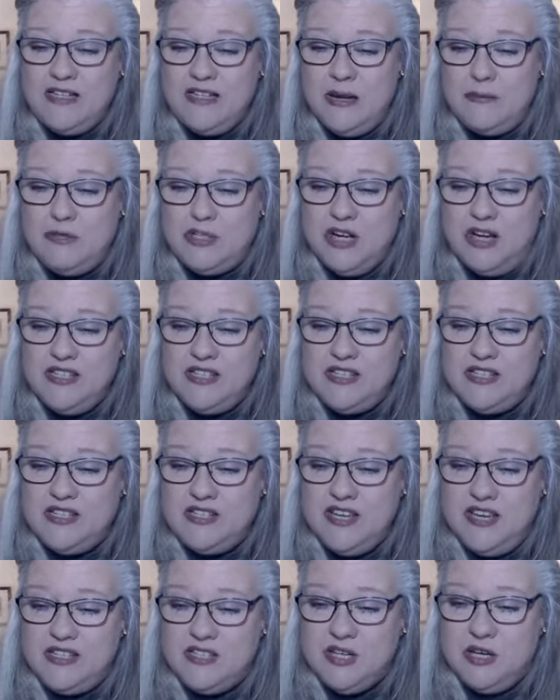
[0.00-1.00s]
Deb Johnson
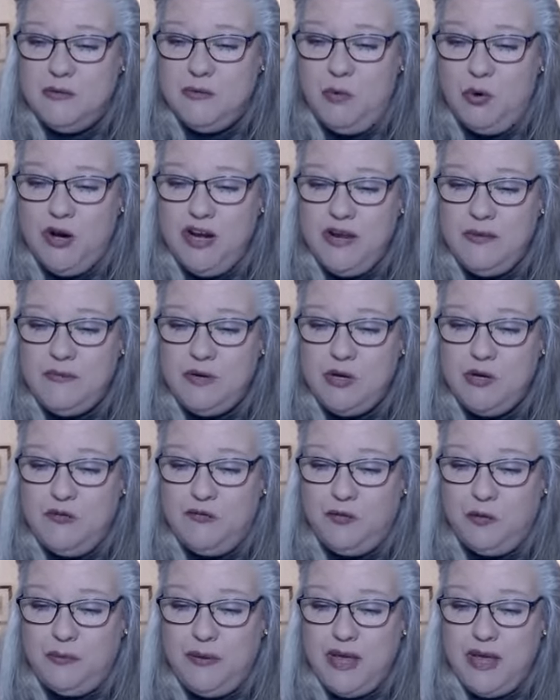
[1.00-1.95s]
says, Good morning, beautiful